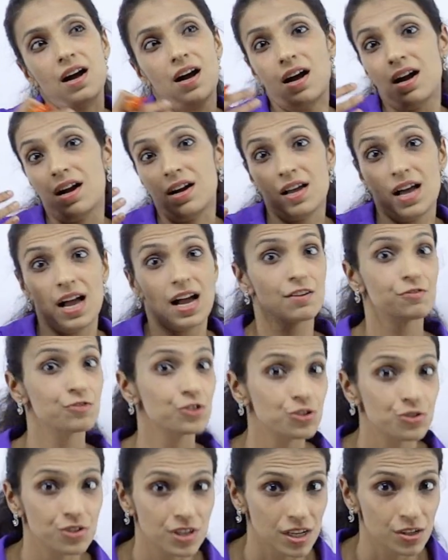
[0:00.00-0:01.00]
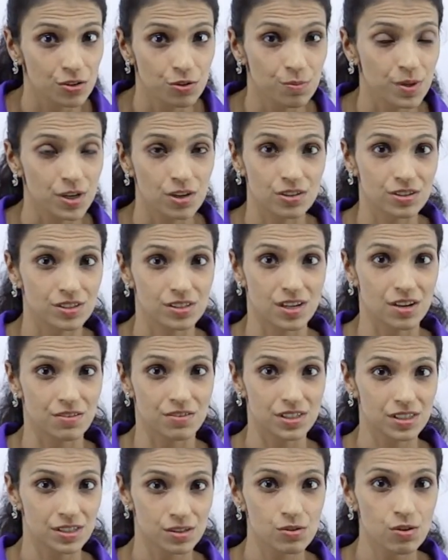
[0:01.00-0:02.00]
I have to tell you because there
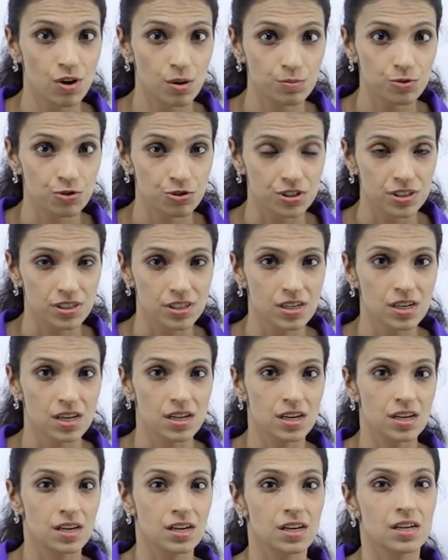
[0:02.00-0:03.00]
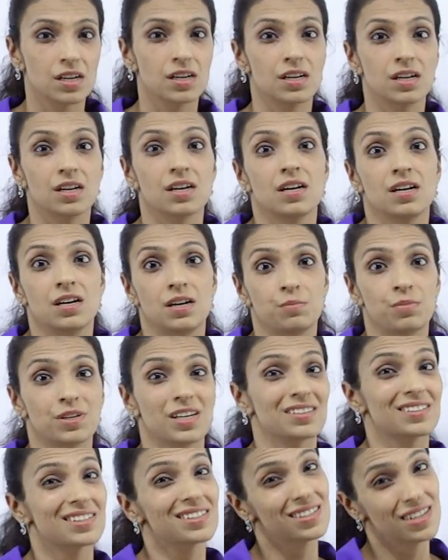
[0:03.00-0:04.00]
is no option, but
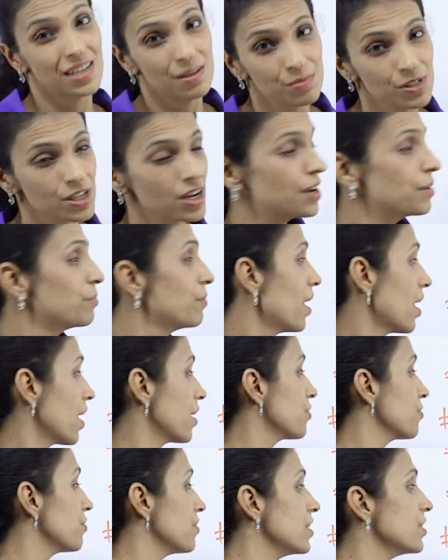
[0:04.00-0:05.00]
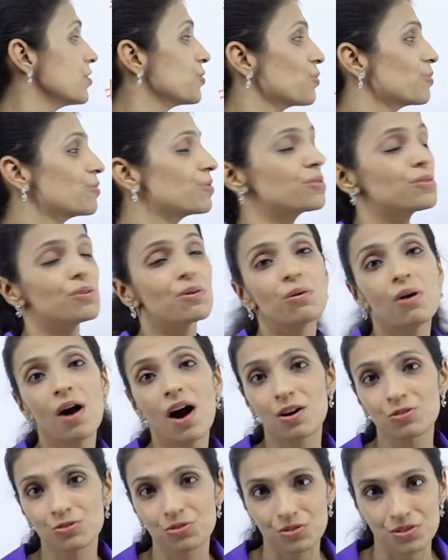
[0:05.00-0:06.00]
at the same time, I really don't know
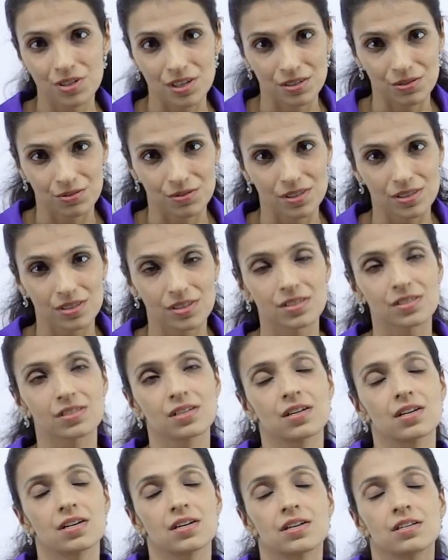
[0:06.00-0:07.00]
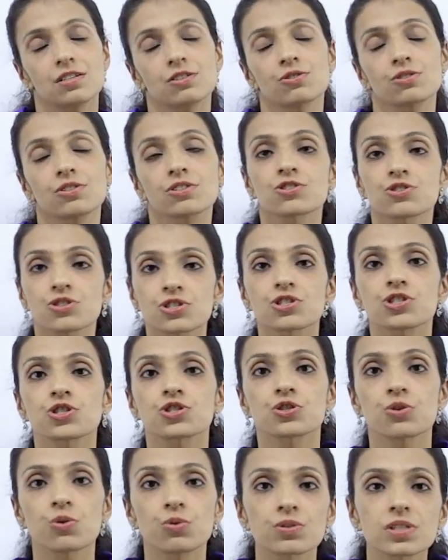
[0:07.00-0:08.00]
how to tell you this. So this just
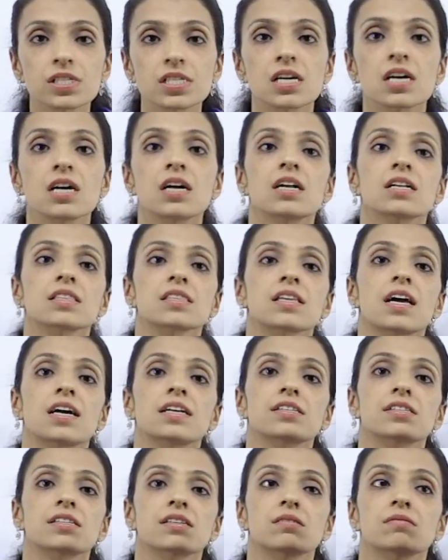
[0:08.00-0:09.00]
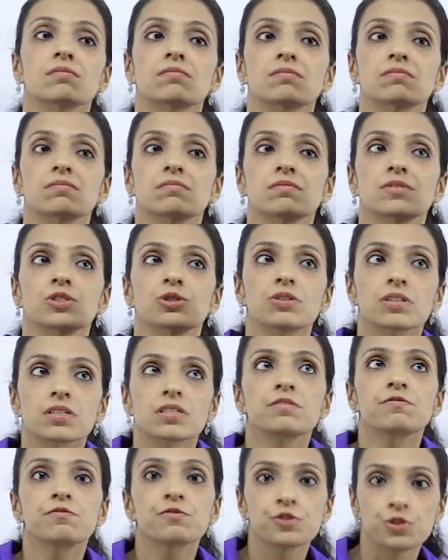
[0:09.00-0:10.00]
shows that you're
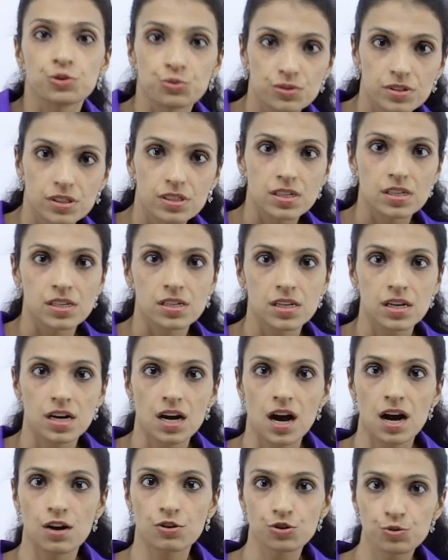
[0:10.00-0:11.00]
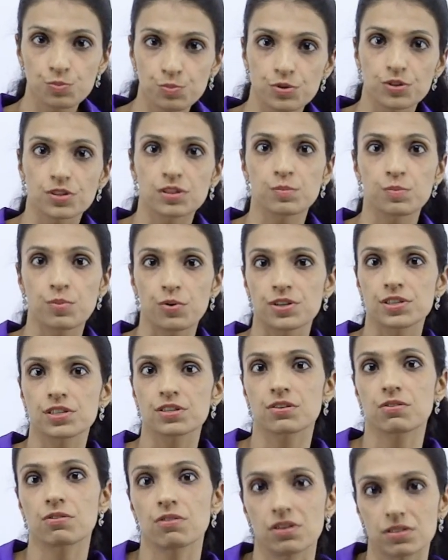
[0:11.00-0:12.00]
confused how to put the point
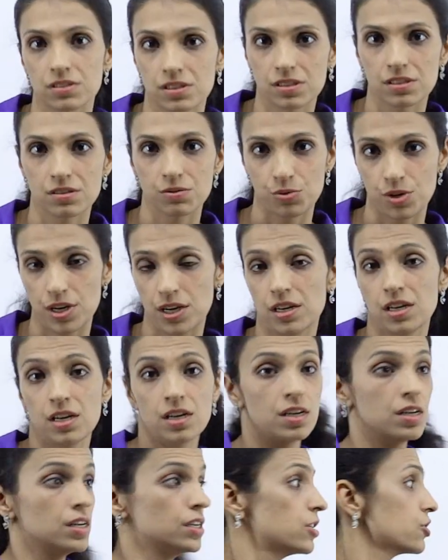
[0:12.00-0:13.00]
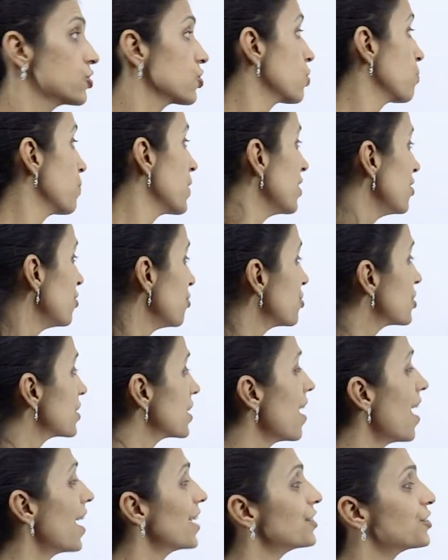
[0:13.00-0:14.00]
across, okay? So the minute you
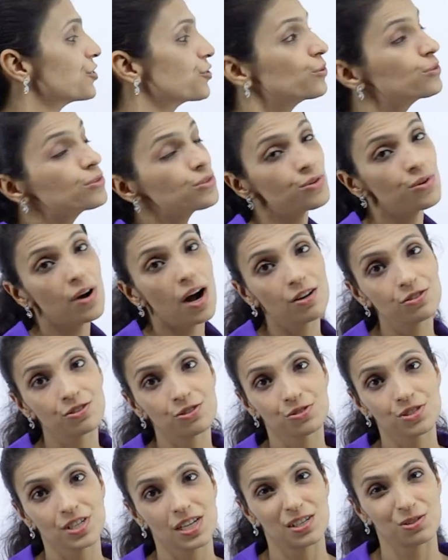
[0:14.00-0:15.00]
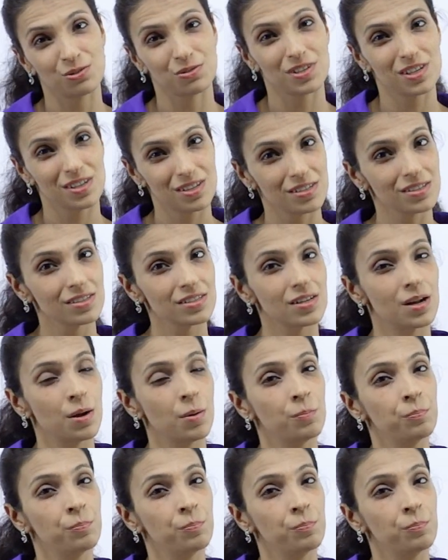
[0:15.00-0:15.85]
say, I don't know how to tell you this,